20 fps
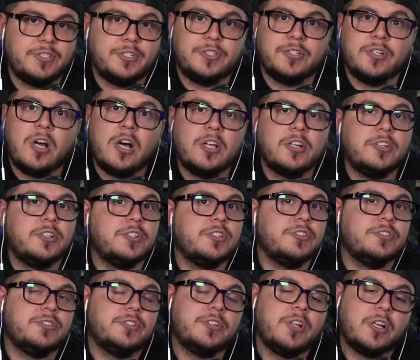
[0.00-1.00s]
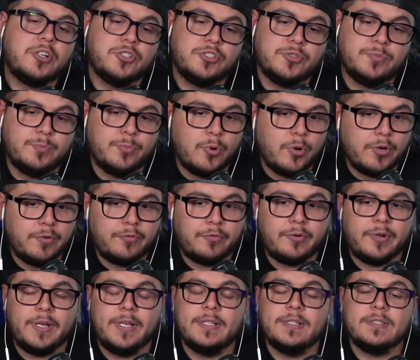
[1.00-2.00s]
their daughters, their daughters'
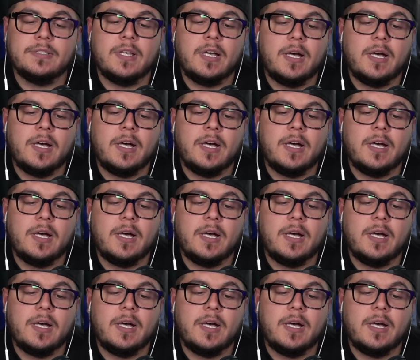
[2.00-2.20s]
boyfriends.